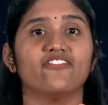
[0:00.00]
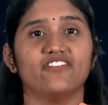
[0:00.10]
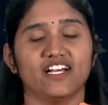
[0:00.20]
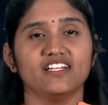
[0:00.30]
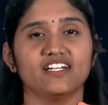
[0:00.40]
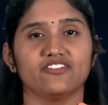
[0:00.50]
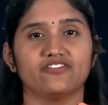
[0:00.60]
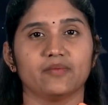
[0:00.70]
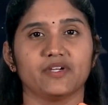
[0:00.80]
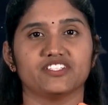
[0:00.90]
weather
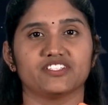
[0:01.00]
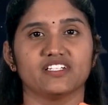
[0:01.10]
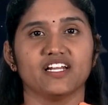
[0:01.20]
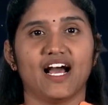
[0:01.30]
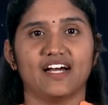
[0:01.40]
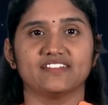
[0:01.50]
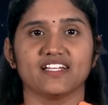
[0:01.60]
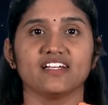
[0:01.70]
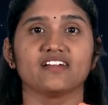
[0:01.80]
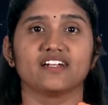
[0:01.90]
information as
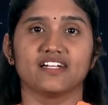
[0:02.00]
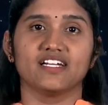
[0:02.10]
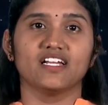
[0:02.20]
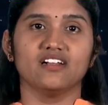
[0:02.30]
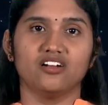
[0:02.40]
a critical